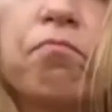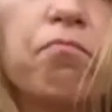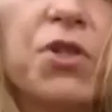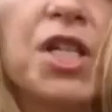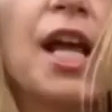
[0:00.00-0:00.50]

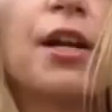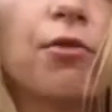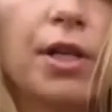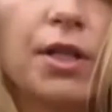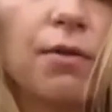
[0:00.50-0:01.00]
10
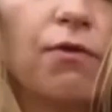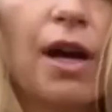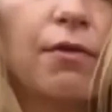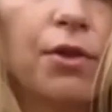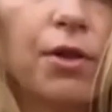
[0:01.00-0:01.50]
degrees,
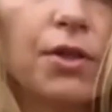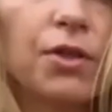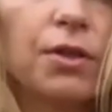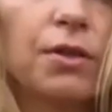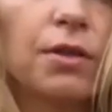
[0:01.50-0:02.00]
5 degrees,
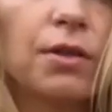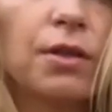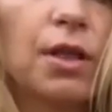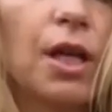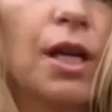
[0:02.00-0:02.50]

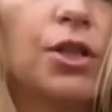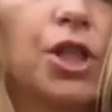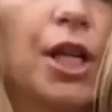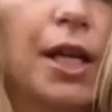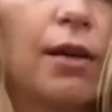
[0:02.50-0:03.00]
and then
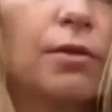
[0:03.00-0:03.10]
shake it out.